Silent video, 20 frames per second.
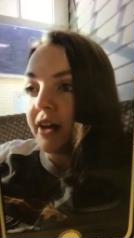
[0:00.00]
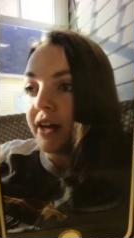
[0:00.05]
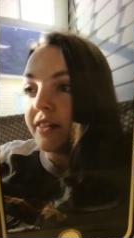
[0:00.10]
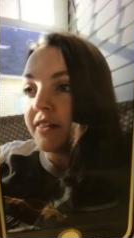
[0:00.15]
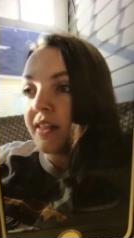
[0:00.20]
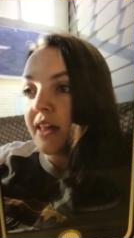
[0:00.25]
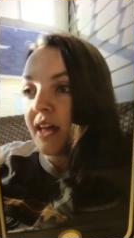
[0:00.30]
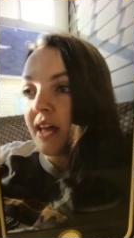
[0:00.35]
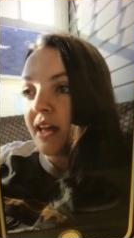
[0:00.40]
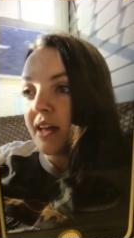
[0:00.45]
And
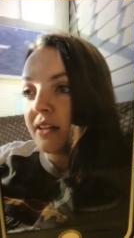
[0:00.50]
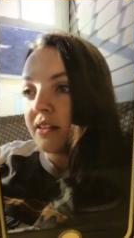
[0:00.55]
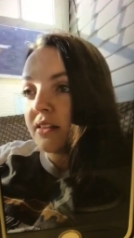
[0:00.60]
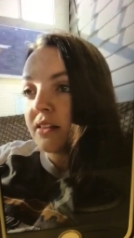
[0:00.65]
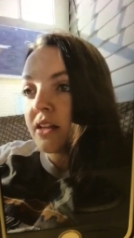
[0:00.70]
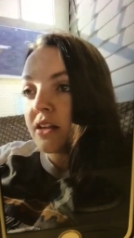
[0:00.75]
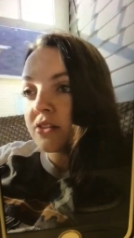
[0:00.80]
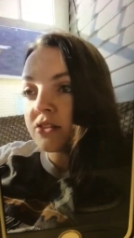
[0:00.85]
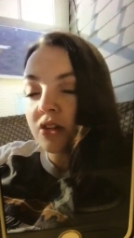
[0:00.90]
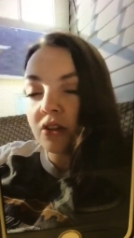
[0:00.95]
then
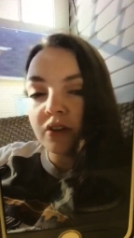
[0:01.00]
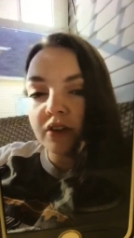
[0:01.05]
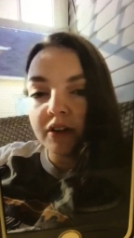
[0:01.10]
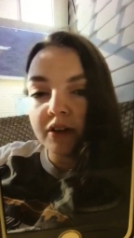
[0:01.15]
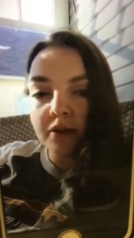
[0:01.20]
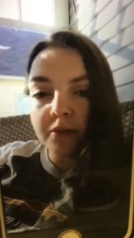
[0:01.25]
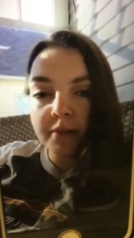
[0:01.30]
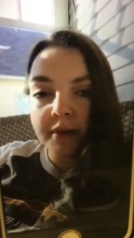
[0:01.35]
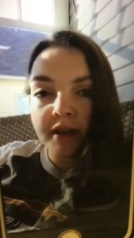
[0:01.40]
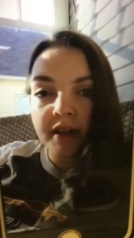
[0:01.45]
there's a
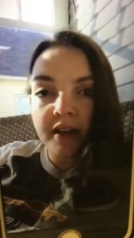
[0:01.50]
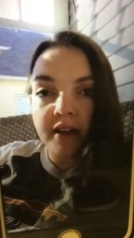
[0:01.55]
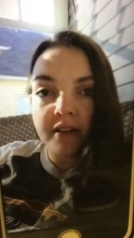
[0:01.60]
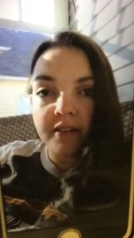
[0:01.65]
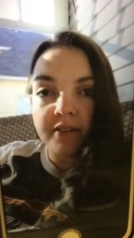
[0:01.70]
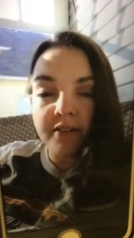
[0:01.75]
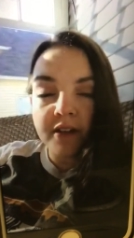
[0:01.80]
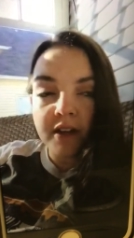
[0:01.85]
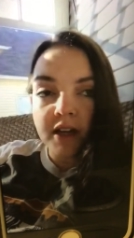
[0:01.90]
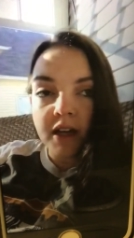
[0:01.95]
little bit
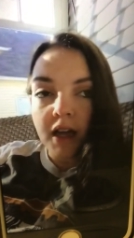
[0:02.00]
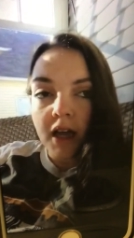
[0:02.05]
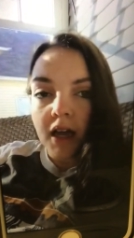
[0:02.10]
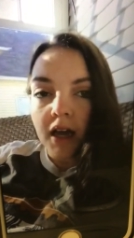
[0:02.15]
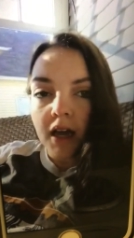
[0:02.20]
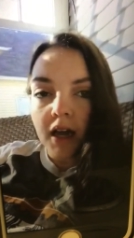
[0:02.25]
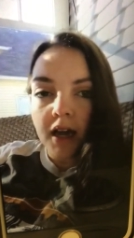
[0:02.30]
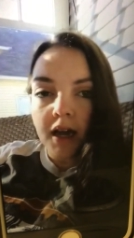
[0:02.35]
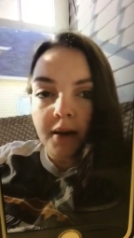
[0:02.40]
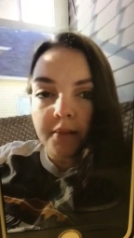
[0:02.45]
of
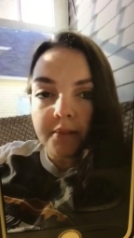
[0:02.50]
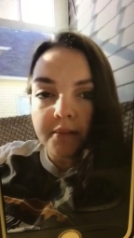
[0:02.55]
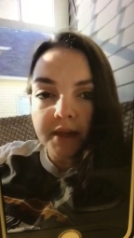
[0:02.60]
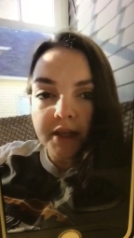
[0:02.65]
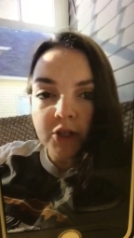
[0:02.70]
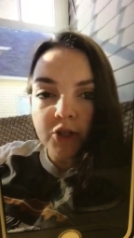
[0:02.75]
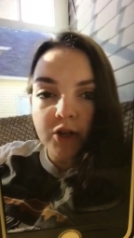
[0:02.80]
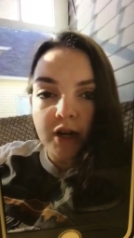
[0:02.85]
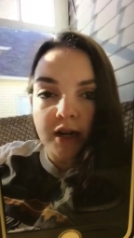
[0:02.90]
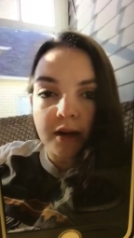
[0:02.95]
me
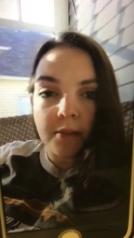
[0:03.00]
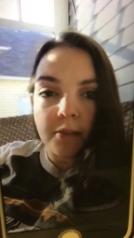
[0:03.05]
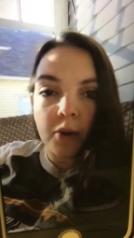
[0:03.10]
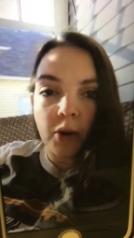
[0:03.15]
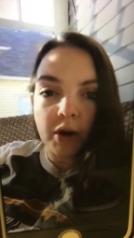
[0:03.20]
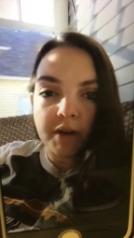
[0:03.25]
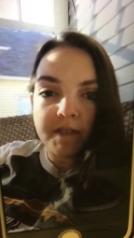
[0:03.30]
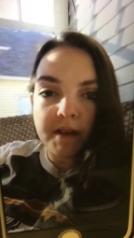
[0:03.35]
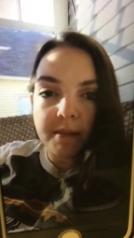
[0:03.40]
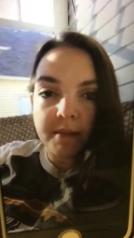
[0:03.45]
trying to
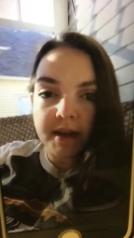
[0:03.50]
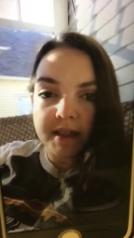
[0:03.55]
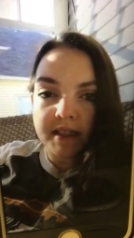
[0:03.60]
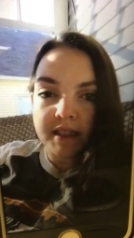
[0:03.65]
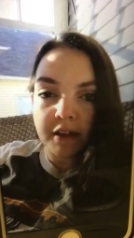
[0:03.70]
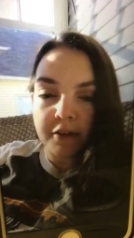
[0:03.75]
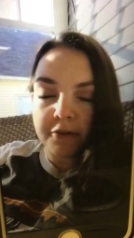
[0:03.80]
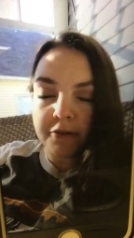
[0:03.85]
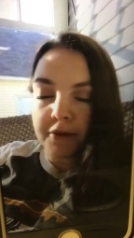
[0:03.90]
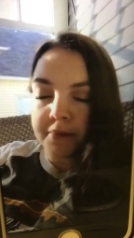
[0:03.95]
motivate
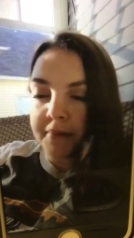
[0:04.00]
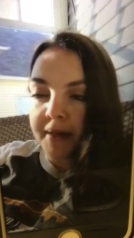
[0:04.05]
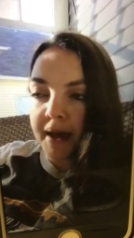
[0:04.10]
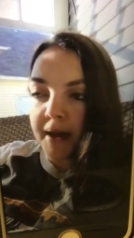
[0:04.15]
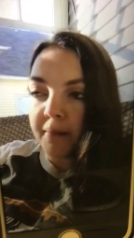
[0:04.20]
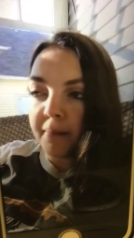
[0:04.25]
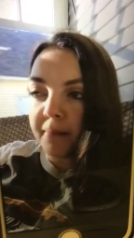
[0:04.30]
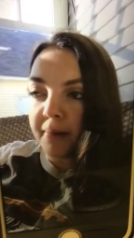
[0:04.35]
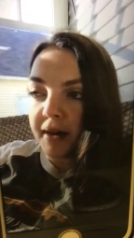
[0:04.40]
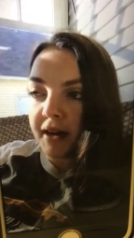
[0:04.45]
myself from
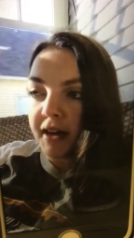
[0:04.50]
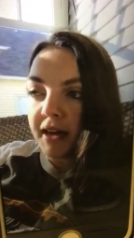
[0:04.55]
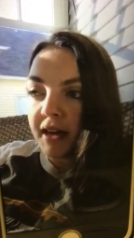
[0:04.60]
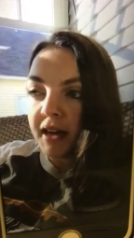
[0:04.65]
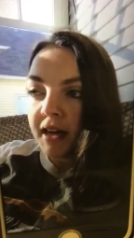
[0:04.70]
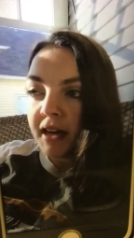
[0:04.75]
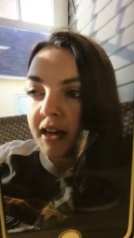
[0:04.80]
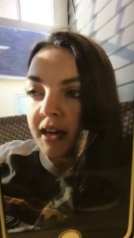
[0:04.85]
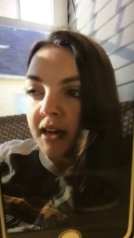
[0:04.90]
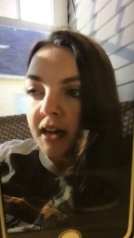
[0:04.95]
that. But
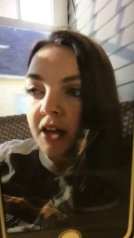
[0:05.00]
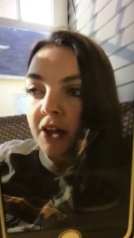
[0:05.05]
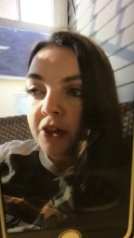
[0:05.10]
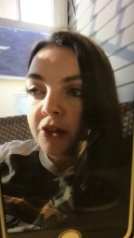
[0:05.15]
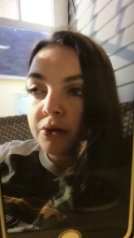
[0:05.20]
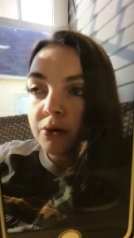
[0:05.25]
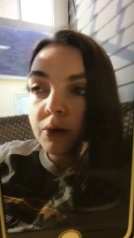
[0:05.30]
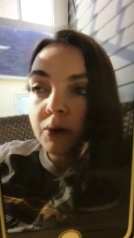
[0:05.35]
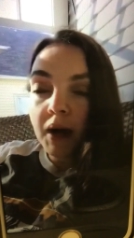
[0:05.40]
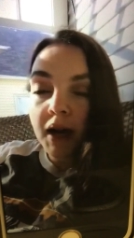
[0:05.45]

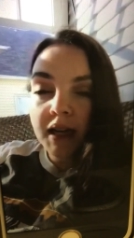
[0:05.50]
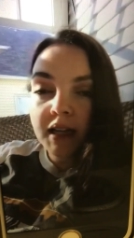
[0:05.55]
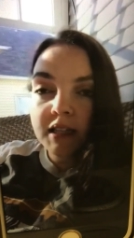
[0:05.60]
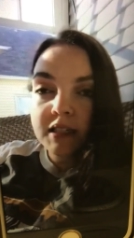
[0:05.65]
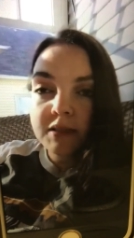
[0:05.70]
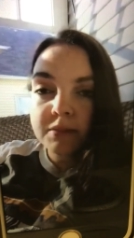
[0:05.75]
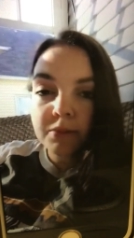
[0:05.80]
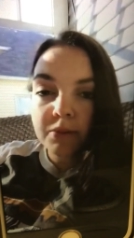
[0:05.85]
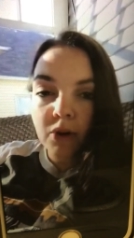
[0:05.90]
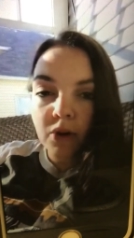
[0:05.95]
through
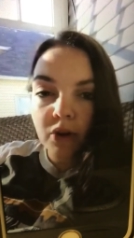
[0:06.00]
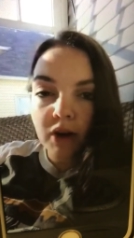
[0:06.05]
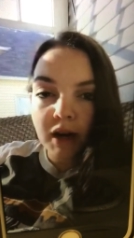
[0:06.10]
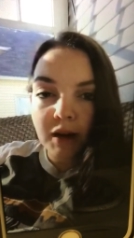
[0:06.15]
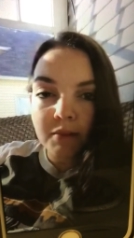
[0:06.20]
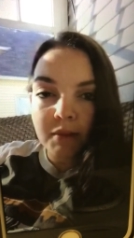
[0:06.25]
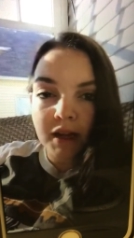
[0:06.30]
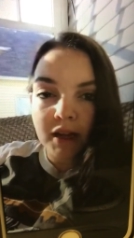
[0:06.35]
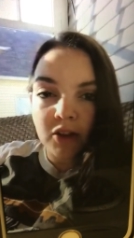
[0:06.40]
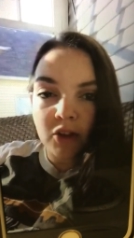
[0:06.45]
Heidi's
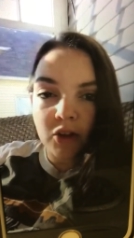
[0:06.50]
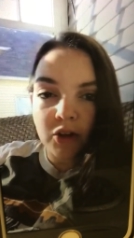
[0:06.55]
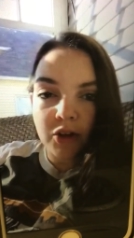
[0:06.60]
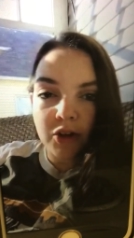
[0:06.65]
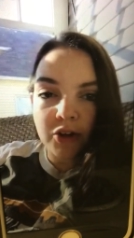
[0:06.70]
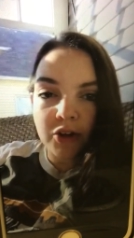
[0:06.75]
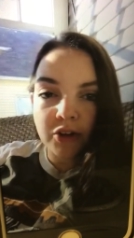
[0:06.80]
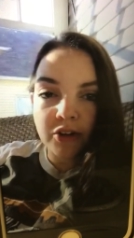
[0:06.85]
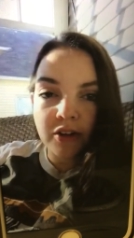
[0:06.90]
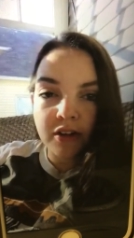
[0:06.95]
program, I
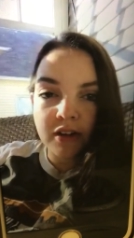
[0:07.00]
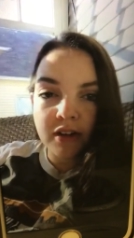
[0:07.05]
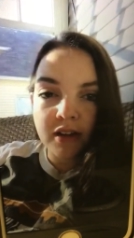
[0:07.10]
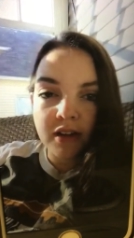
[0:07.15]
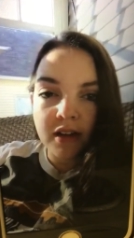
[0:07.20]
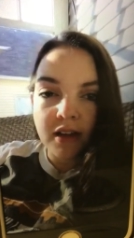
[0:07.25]
learned